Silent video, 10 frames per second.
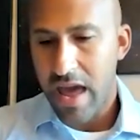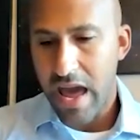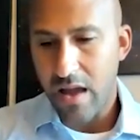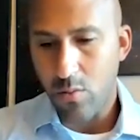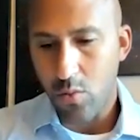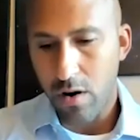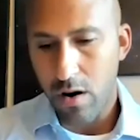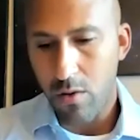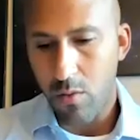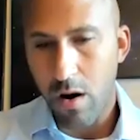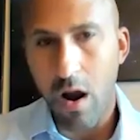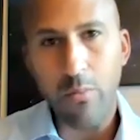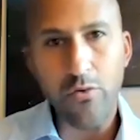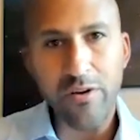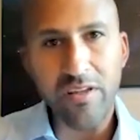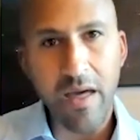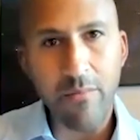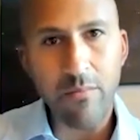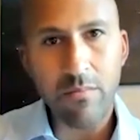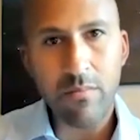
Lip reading: and we're uprooting them.